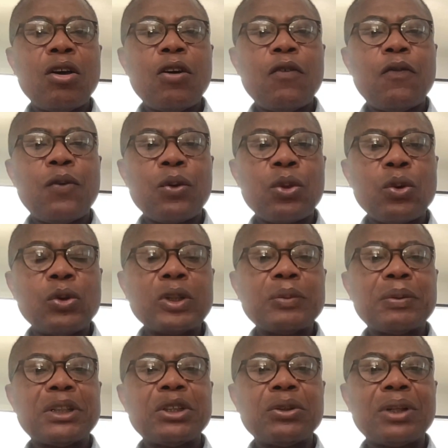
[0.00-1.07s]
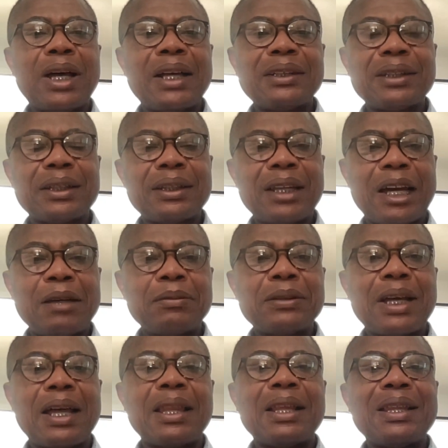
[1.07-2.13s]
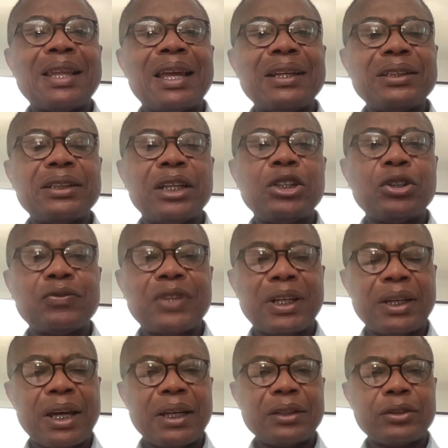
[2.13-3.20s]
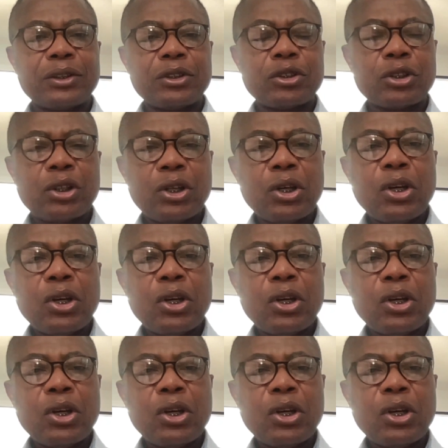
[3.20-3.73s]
for those particular asset types at the next stage of the analysis.